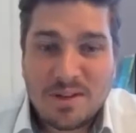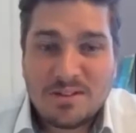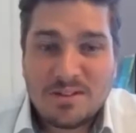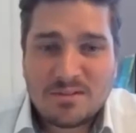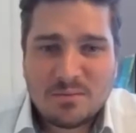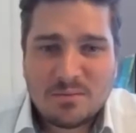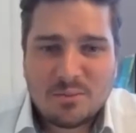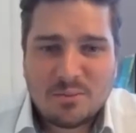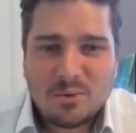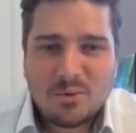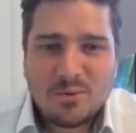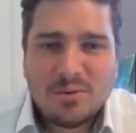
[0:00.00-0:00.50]

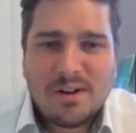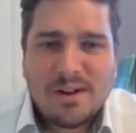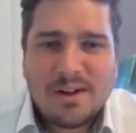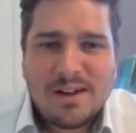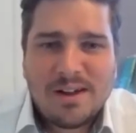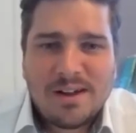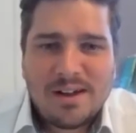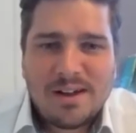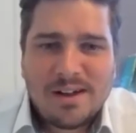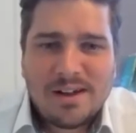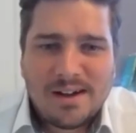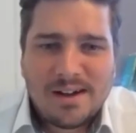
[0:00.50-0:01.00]
repeatable.
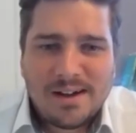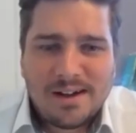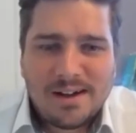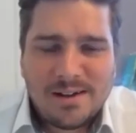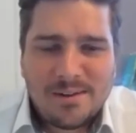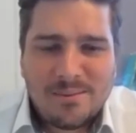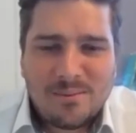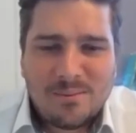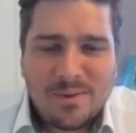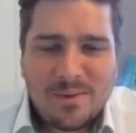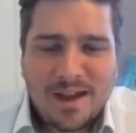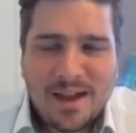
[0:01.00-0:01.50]

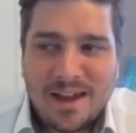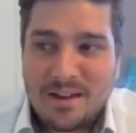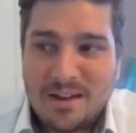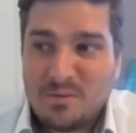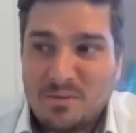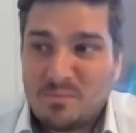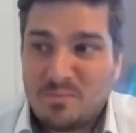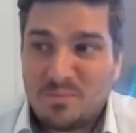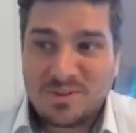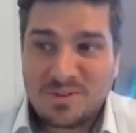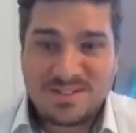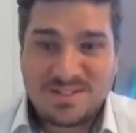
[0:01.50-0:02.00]

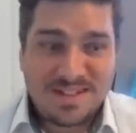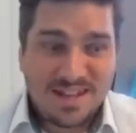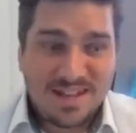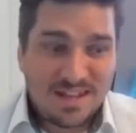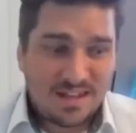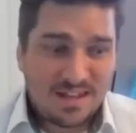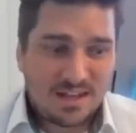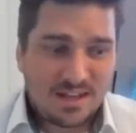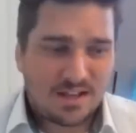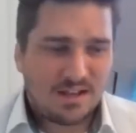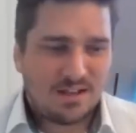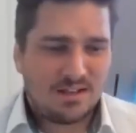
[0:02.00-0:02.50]
And
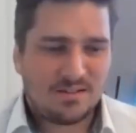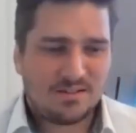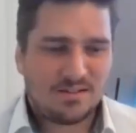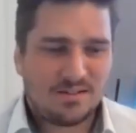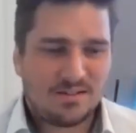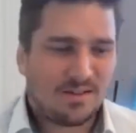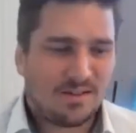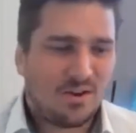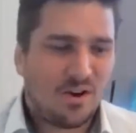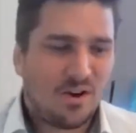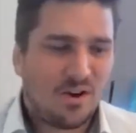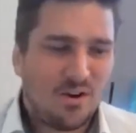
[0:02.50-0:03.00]
particularly as
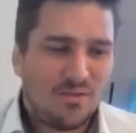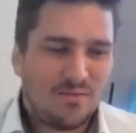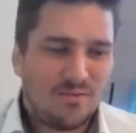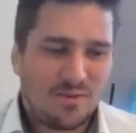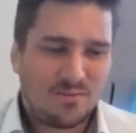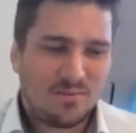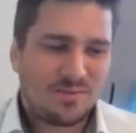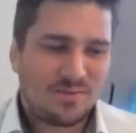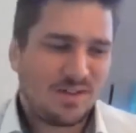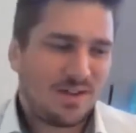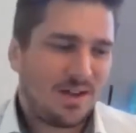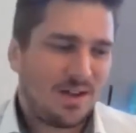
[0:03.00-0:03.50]
like
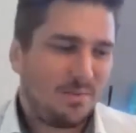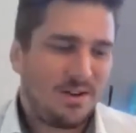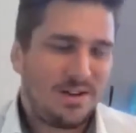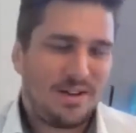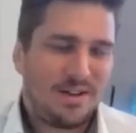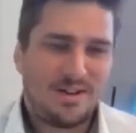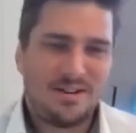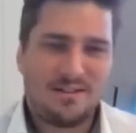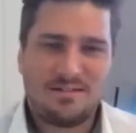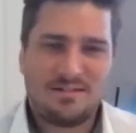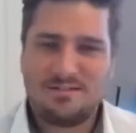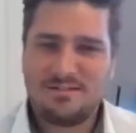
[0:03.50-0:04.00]
COVID was
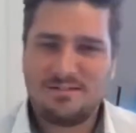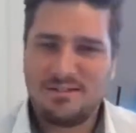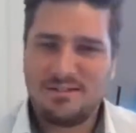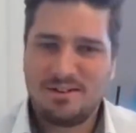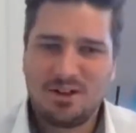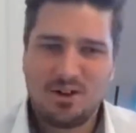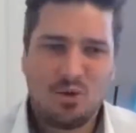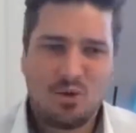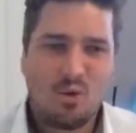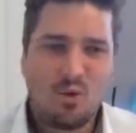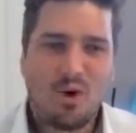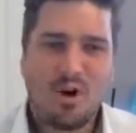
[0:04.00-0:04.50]
happening and
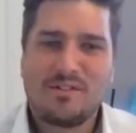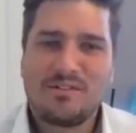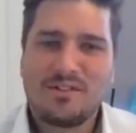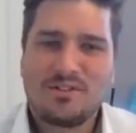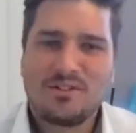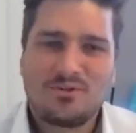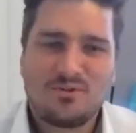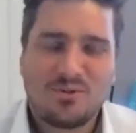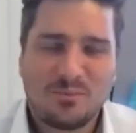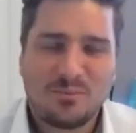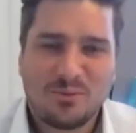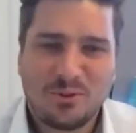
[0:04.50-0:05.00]

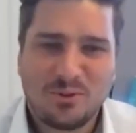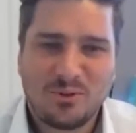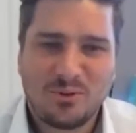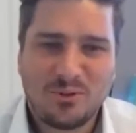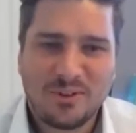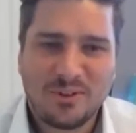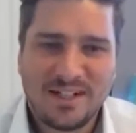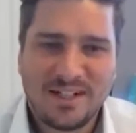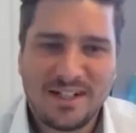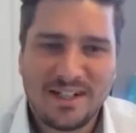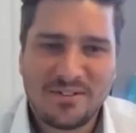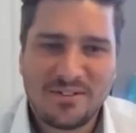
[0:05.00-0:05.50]
inquiries dropped off
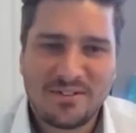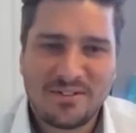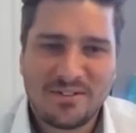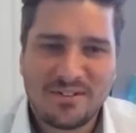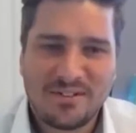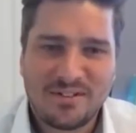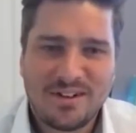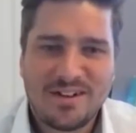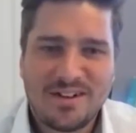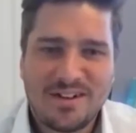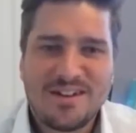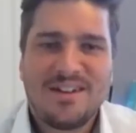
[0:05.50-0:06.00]
a cliff,
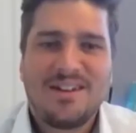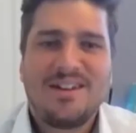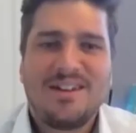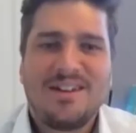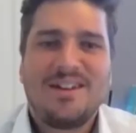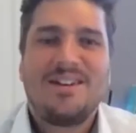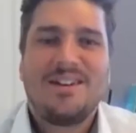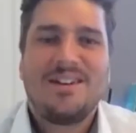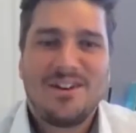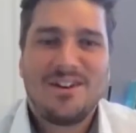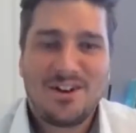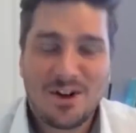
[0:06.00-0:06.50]

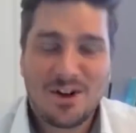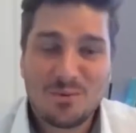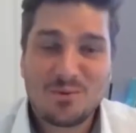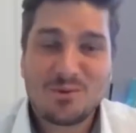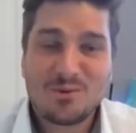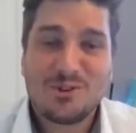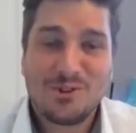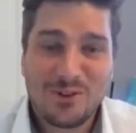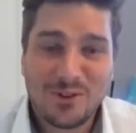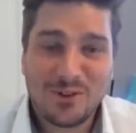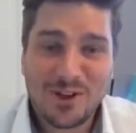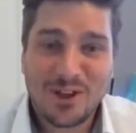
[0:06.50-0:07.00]
I
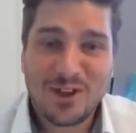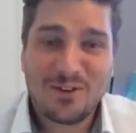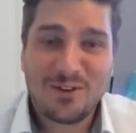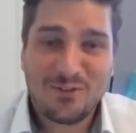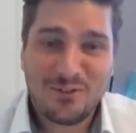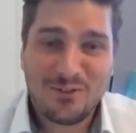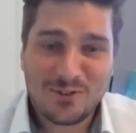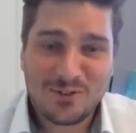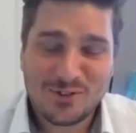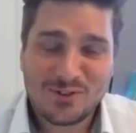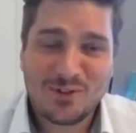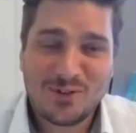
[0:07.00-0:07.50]
was looking
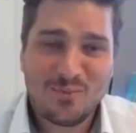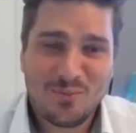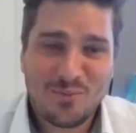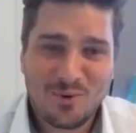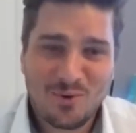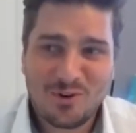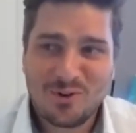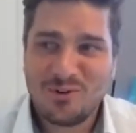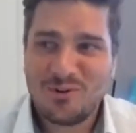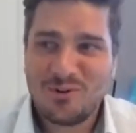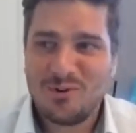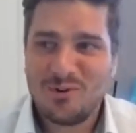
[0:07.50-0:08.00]
for
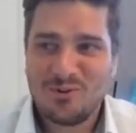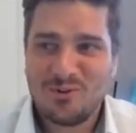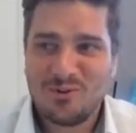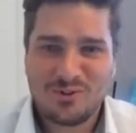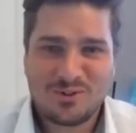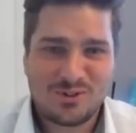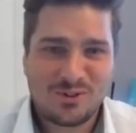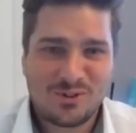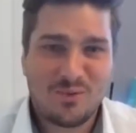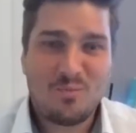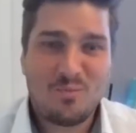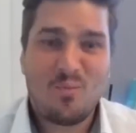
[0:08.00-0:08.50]
someone or
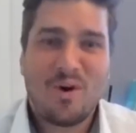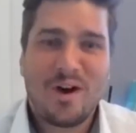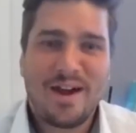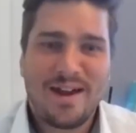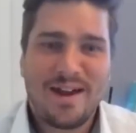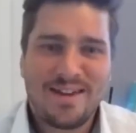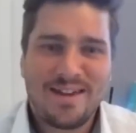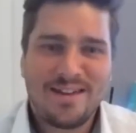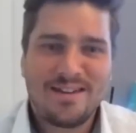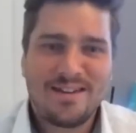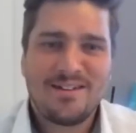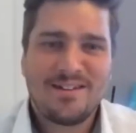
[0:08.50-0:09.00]
some
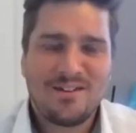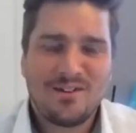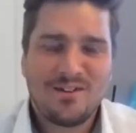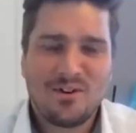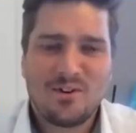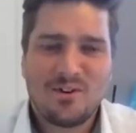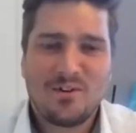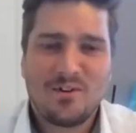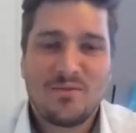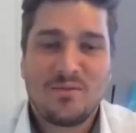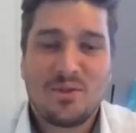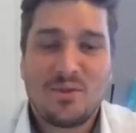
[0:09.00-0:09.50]
way
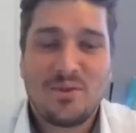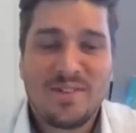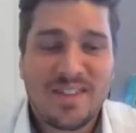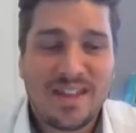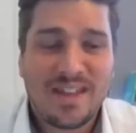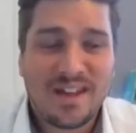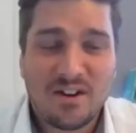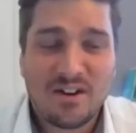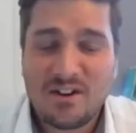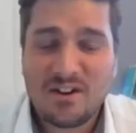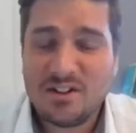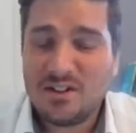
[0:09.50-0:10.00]
of doing
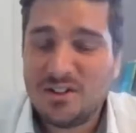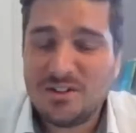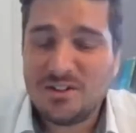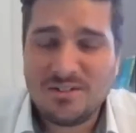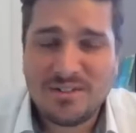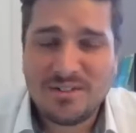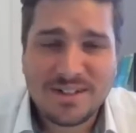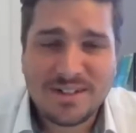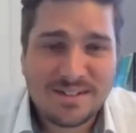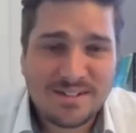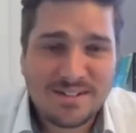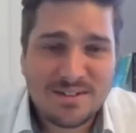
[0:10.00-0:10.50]
that. I knew
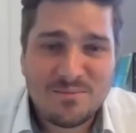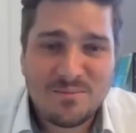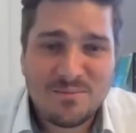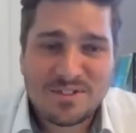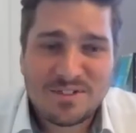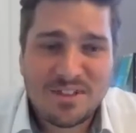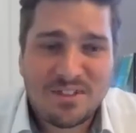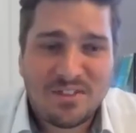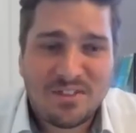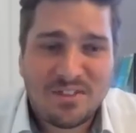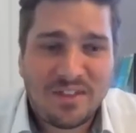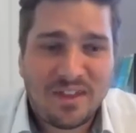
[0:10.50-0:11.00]
LinkedIn
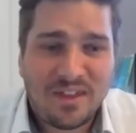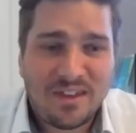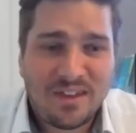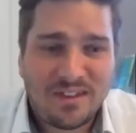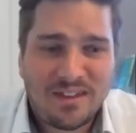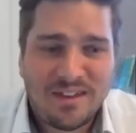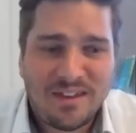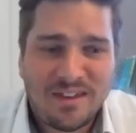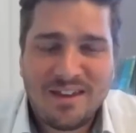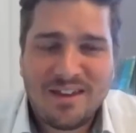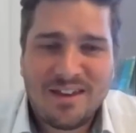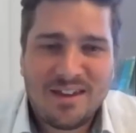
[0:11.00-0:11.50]
was the thing.
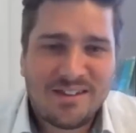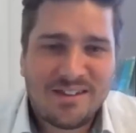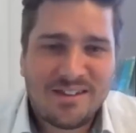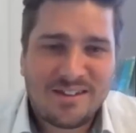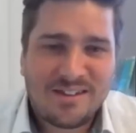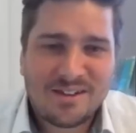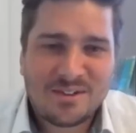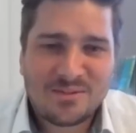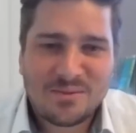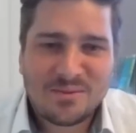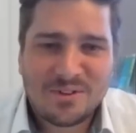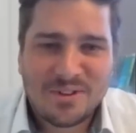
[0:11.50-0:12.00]
And
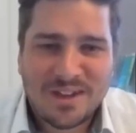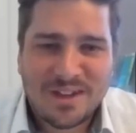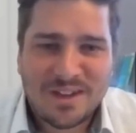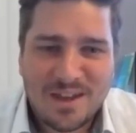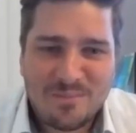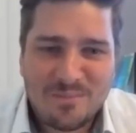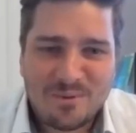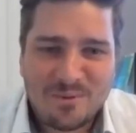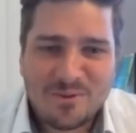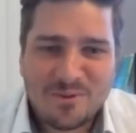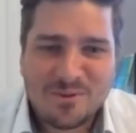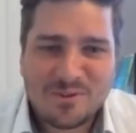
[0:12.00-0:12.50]
that's when I
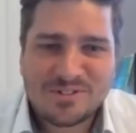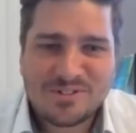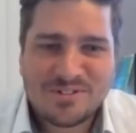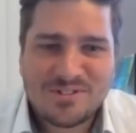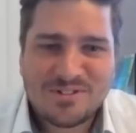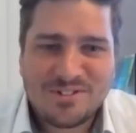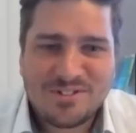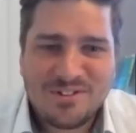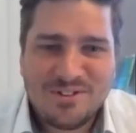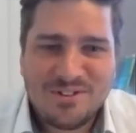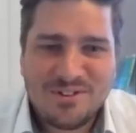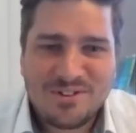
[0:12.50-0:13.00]
came
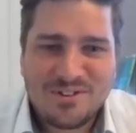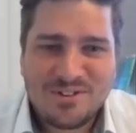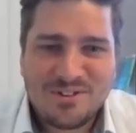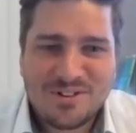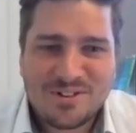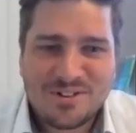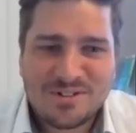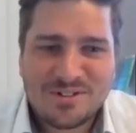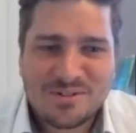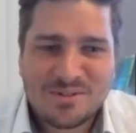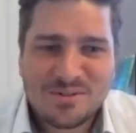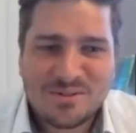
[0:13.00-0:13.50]
across you
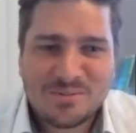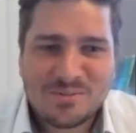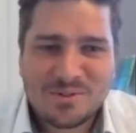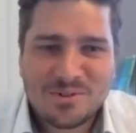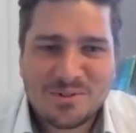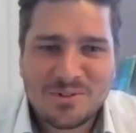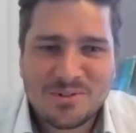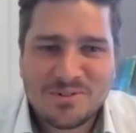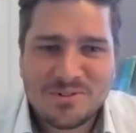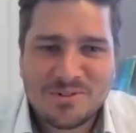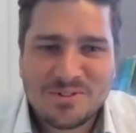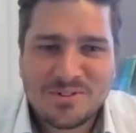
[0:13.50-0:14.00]
guys at
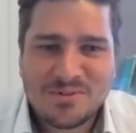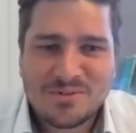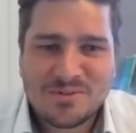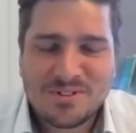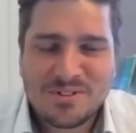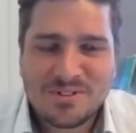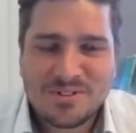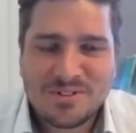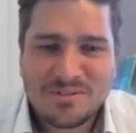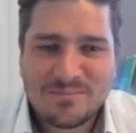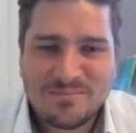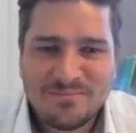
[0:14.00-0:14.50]
Thompson
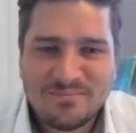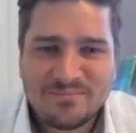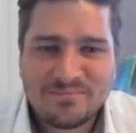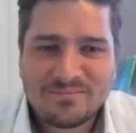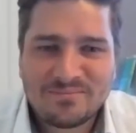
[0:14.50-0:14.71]
Consulting.